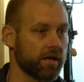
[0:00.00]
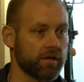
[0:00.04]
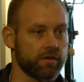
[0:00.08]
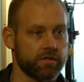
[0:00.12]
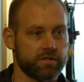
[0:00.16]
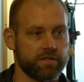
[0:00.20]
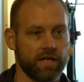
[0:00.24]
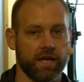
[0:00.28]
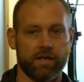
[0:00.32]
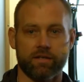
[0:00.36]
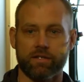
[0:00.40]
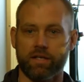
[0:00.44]

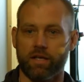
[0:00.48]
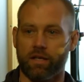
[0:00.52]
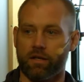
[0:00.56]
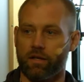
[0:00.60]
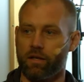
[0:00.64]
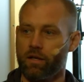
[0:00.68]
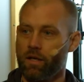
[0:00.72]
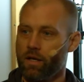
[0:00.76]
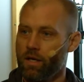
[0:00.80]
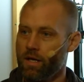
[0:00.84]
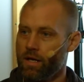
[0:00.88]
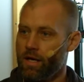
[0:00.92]

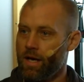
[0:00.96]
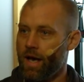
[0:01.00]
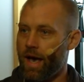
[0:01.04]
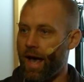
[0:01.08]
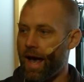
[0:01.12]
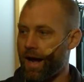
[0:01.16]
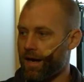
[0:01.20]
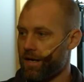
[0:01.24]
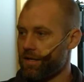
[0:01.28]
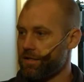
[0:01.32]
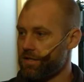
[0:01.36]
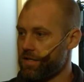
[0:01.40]
intersecting
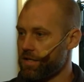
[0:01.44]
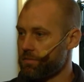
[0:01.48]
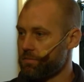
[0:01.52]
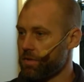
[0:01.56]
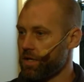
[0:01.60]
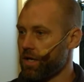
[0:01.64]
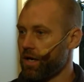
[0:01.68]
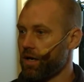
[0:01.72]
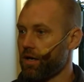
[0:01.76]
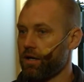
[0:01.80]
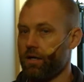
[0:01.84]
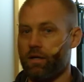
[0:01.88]

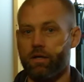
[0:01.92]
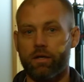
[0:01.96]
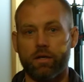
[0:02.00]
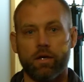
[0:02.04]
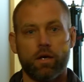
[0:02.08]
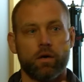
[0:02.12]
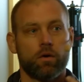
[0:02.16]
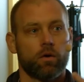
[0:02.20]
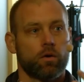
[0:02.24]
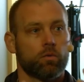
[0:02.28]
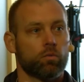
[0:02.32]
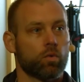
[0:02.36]
academia.
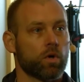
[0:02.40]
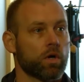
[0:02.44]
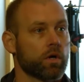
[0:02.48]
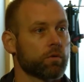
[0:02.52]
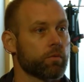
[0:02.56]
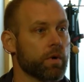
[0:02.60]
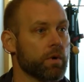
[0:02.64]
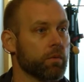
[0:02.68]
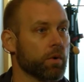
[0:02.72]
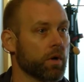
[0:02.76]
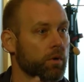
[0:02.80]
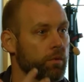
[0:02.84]

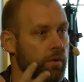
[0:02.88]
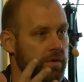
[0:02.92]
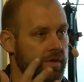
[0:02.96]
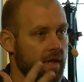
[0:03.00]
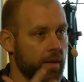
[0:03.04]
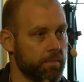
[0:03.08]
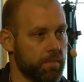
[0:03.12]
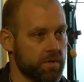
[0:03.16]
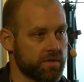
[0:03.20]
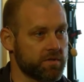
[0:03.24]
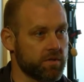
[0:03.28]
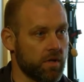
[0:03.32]
We work with
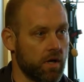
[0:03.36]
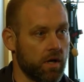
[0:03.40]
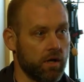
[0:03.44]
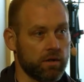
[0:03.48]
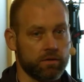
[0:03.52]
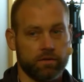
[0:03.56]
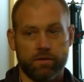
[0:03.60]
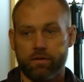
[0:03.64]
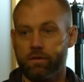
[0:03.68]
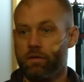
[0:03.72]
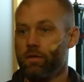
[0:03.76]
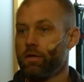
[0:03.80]

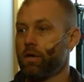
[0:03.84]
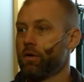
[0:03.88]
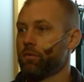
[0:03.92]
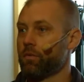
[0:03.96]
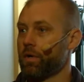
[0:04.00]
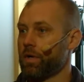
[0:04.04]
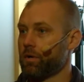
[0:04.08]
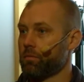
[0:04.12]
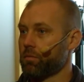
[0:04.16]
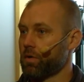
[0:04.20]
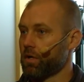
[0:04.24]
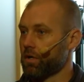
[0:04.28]
Adaptation.
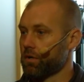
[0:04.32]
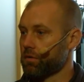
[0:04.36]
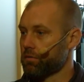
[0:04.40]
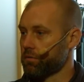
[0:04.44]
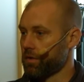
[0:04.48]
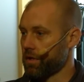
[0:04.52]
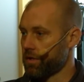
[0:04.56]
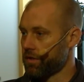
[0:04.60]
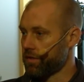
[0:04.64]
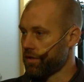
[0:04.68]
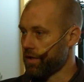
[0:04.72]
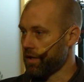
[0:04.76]
We work
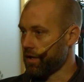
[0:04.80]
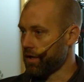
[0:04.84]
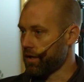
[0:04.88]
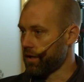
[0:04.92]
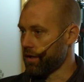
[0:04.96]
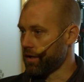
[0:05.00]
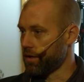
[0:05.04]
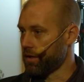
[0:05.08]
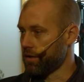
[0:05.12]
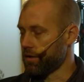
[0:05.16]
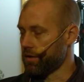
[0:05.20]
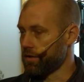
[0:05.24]
with
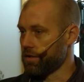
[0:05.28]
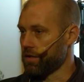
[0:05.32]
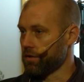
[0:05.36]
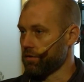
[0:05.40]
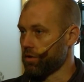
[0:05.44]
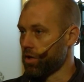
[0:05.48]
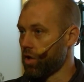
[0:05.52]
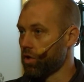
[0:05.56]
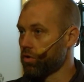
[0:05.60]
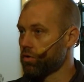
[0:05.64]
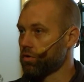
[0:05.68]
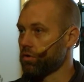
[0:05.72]
the
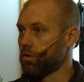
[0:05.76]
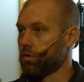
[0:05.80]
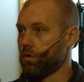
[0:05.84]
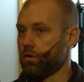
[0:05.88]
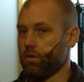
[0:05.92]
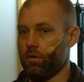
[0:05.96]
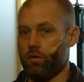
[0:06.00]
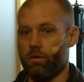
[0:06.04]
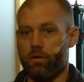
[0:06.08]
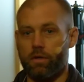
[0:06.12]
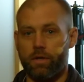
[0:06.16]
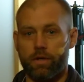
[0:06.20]

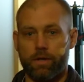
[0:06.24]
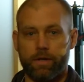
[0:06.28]
local